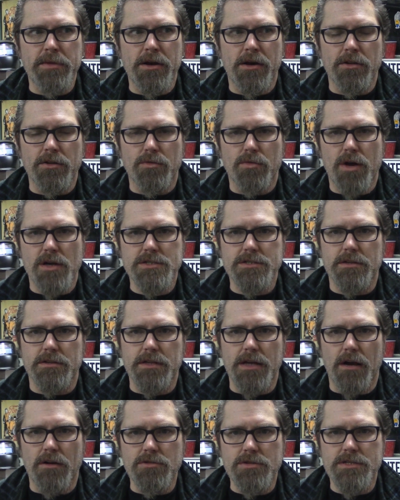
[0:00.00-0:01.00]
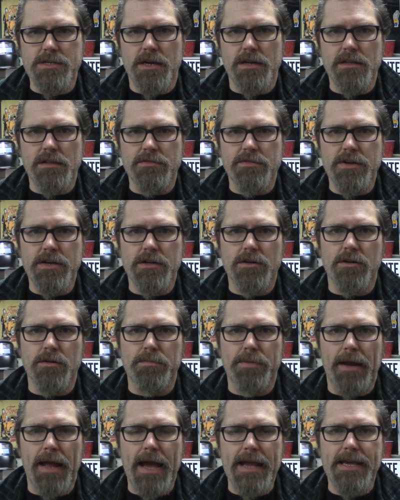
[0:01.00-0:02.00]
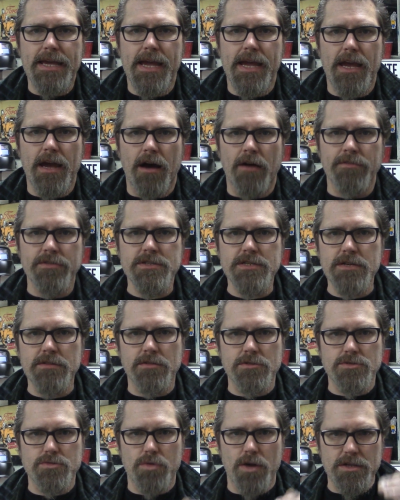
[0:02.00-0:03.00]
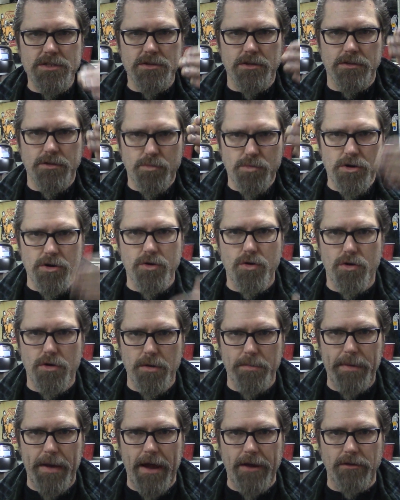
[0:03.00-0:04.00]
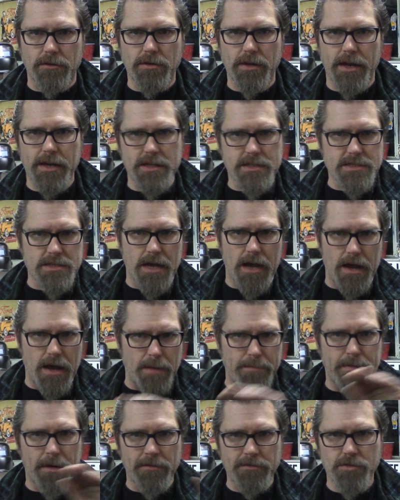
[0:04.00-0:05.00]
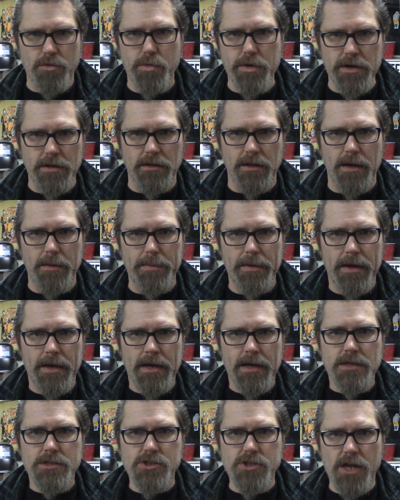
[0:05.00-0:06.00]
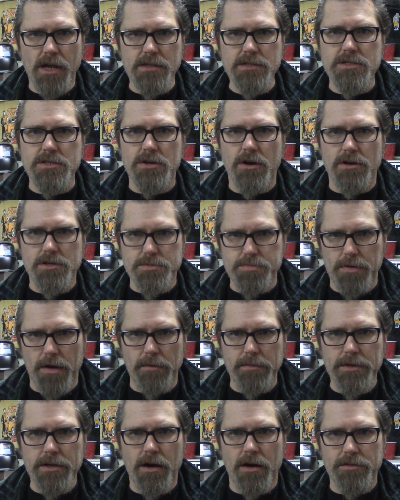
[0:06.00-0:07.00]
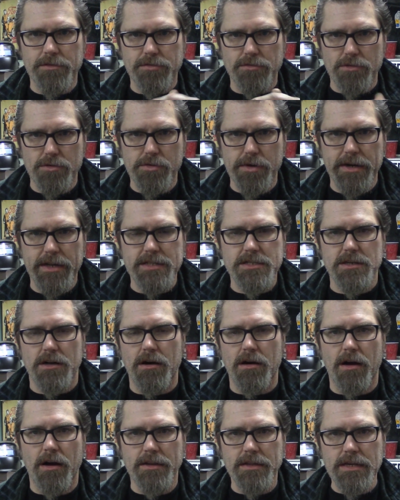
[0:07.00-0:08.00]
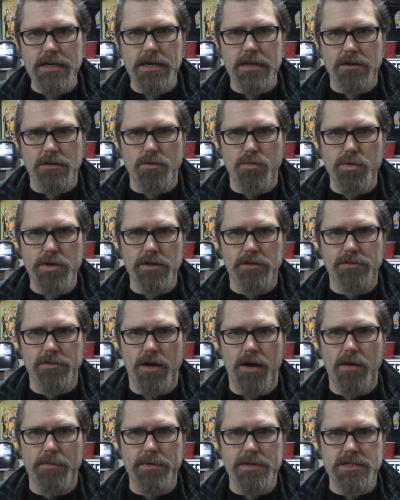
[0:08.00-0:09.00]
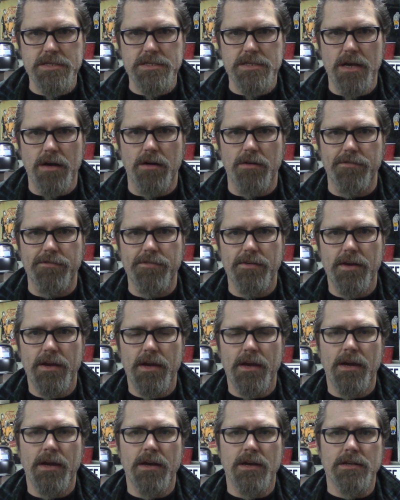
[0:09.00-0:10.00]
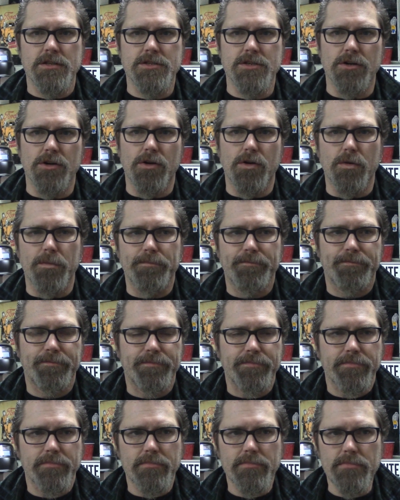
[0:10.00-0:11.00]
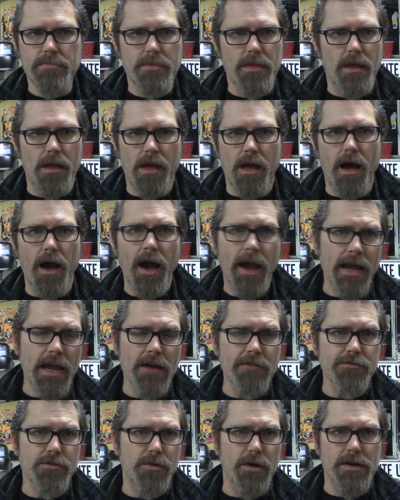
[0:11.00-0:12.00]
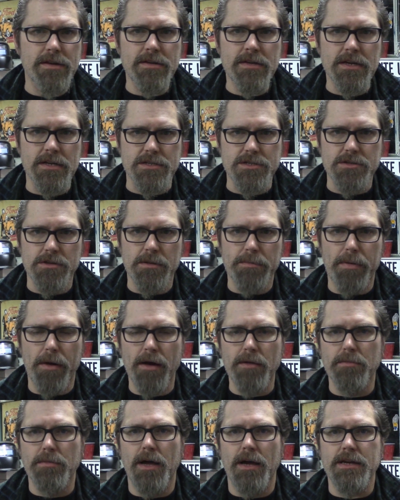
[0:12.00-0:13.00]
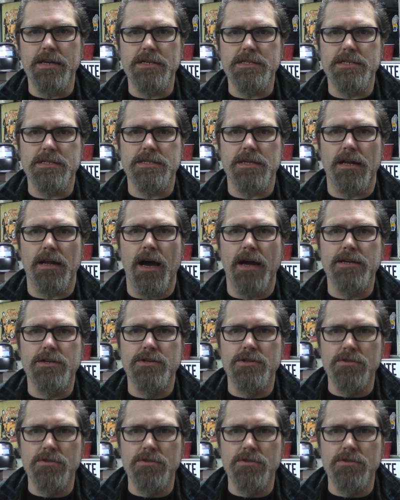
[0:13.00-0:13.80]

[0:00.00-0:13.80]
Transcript: me all the rust on the outside of the vehicle, but I can't, obviously if there's rust on the rear quarter panel and it's above the wheel lip, chances are it's probably gone through and it's on the inner wheel tub itself. So I have no idea. So the bottom line is that I